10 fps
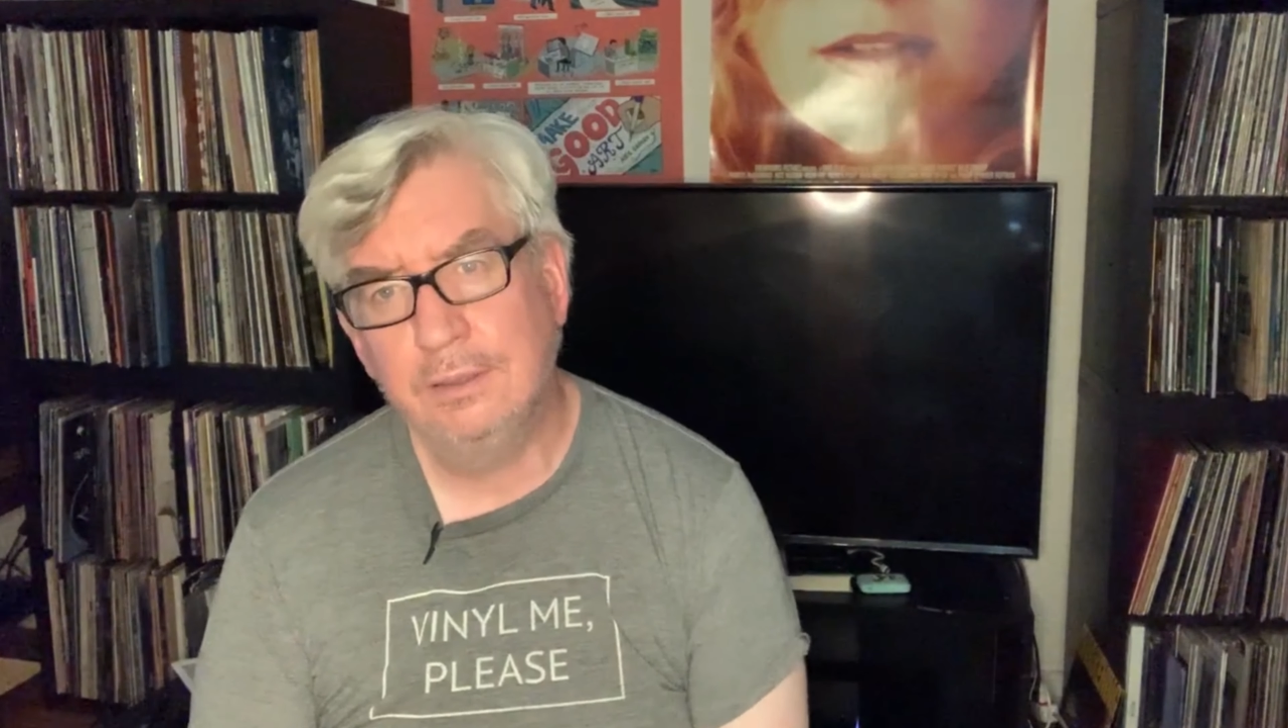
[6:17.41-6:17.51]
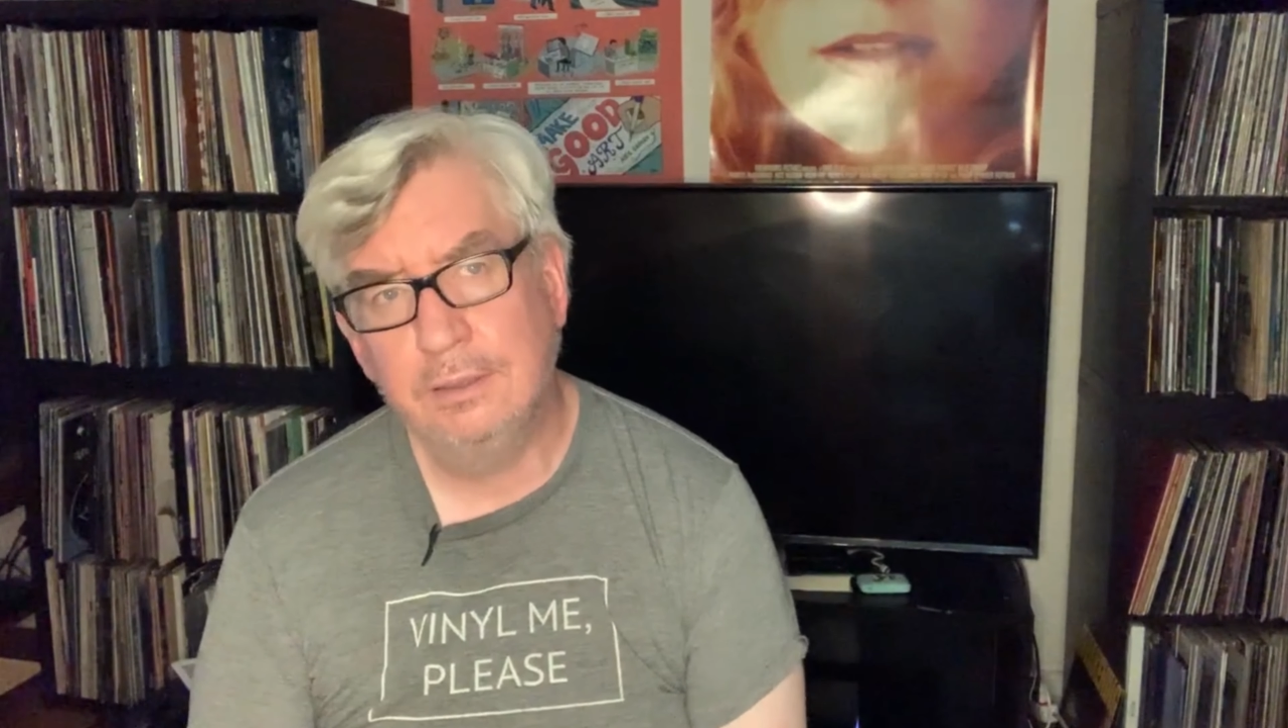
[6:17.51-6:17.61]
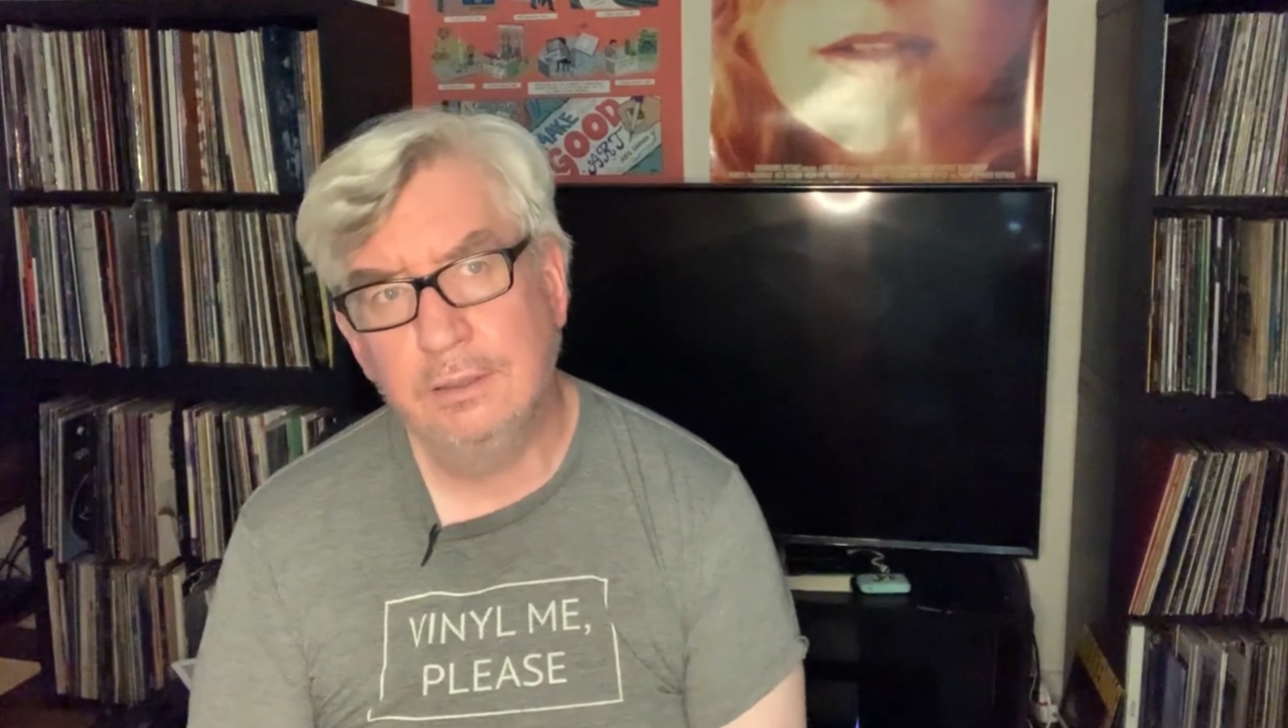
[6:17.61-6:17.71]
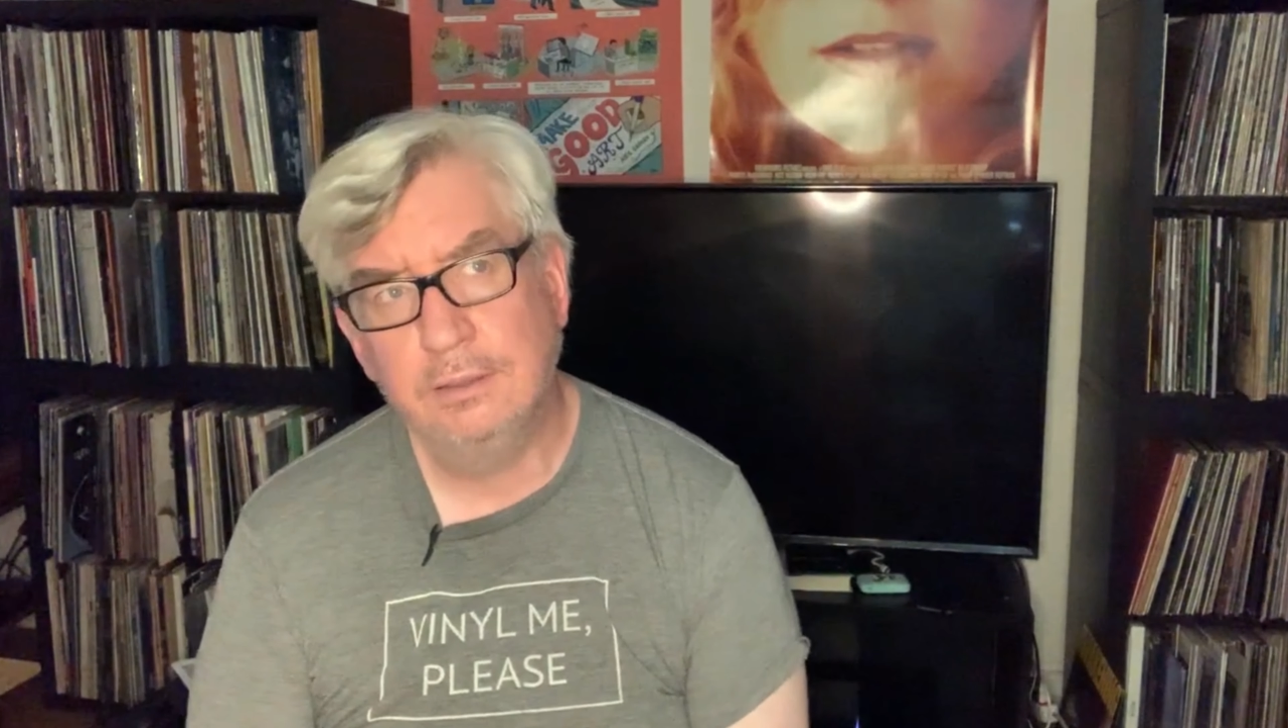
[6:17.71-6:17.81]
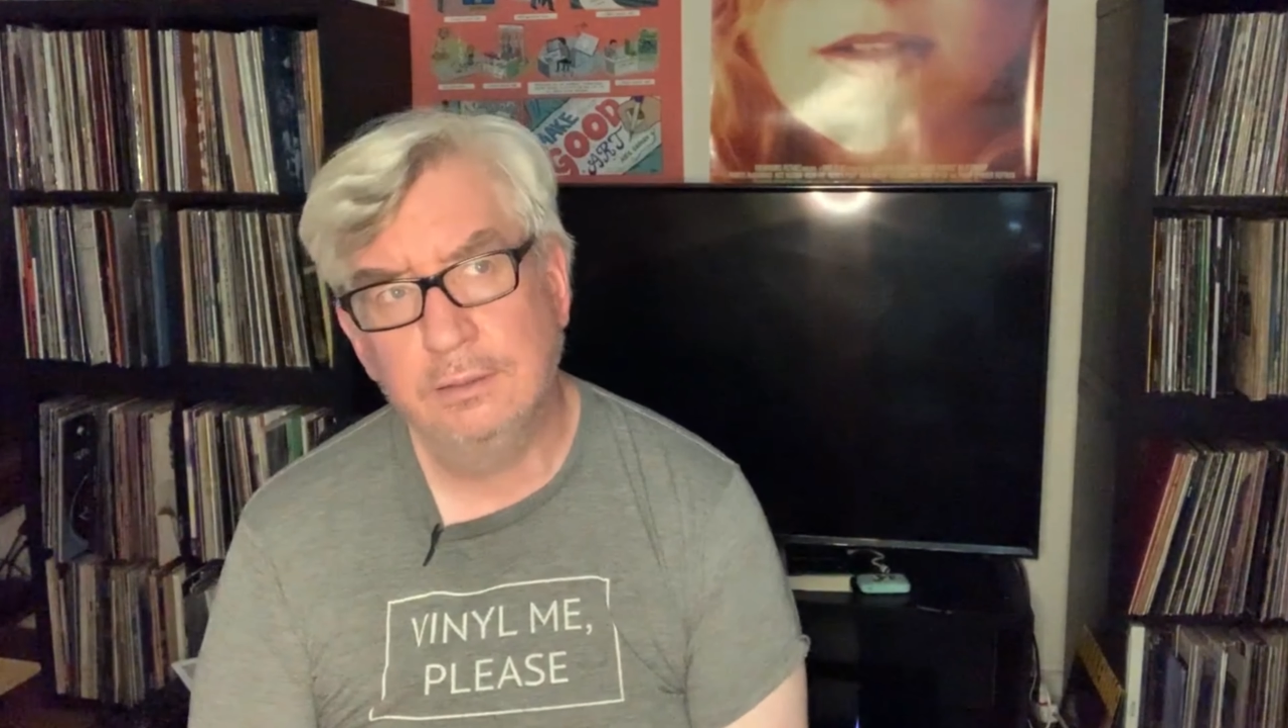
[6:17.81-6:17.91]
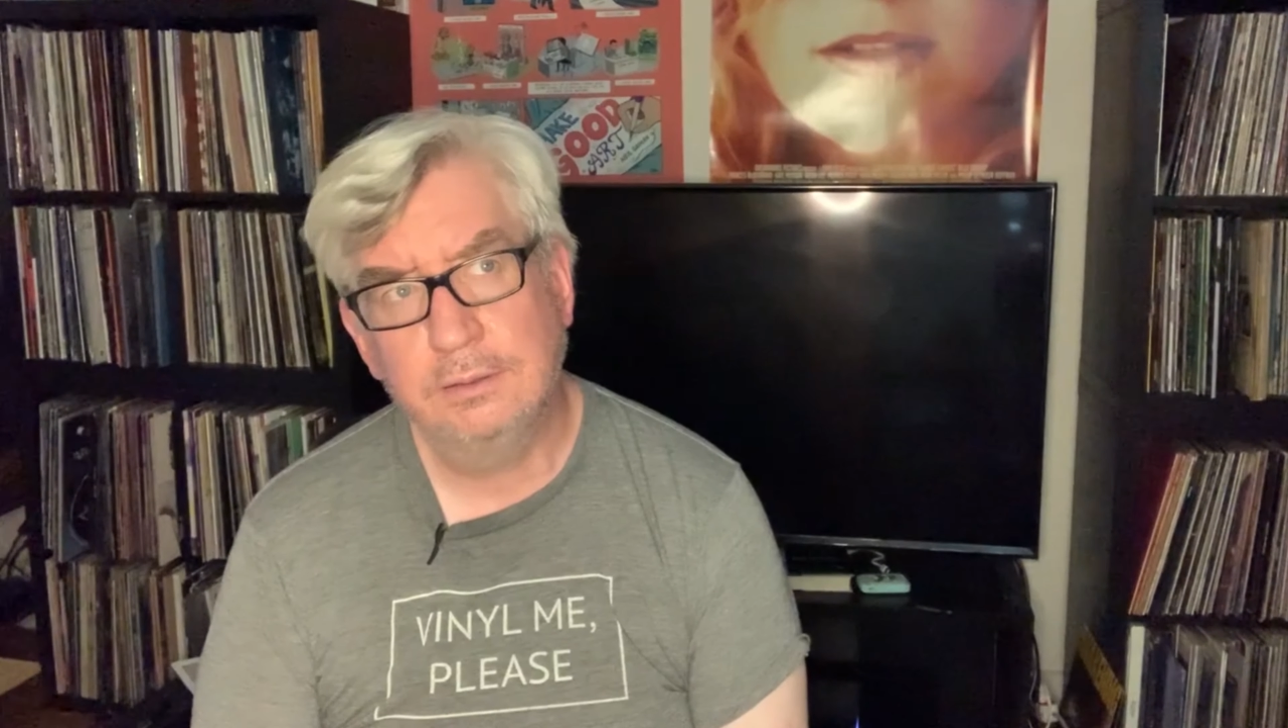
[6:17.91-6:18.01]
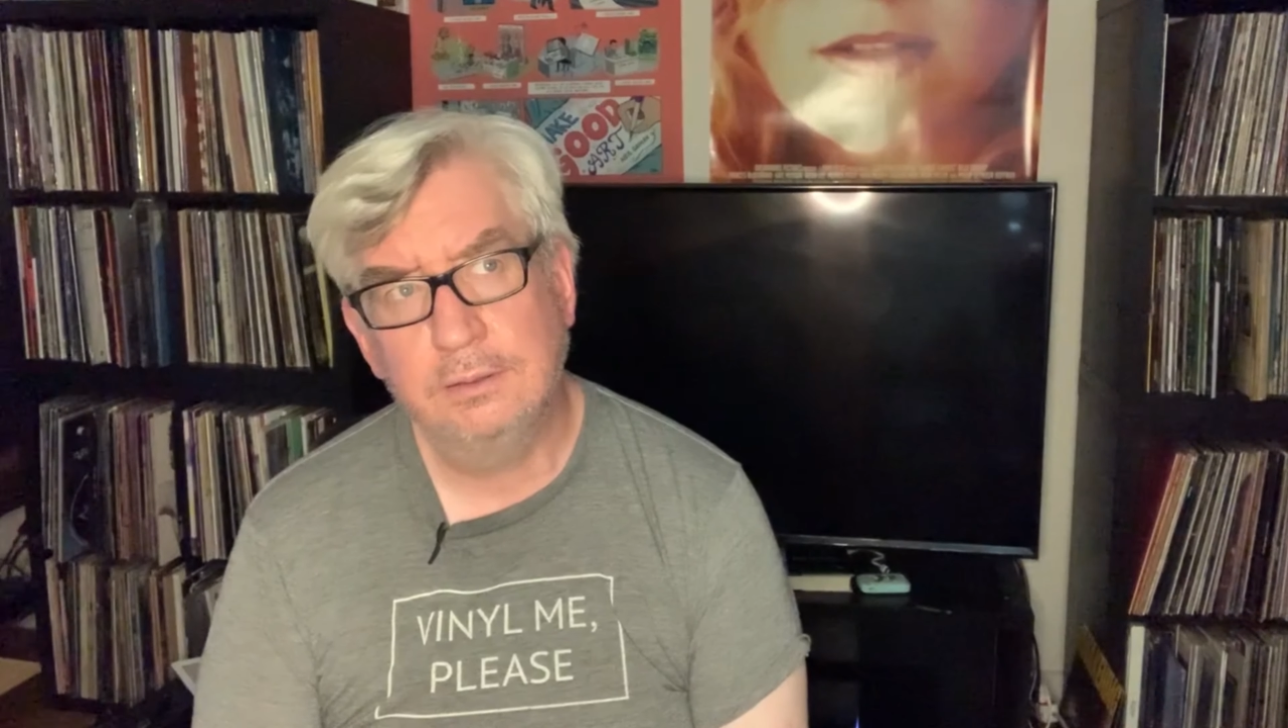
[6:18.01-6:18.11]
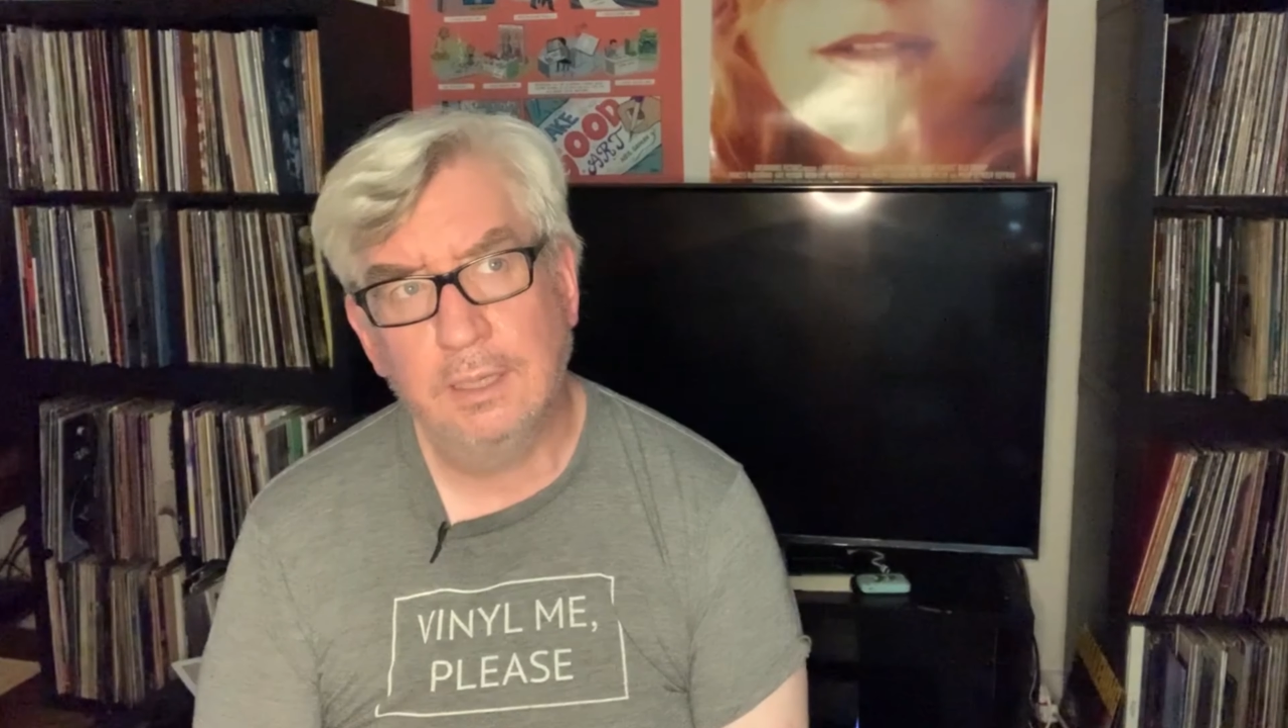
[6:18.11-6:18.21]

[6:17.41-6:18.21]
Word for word: uh,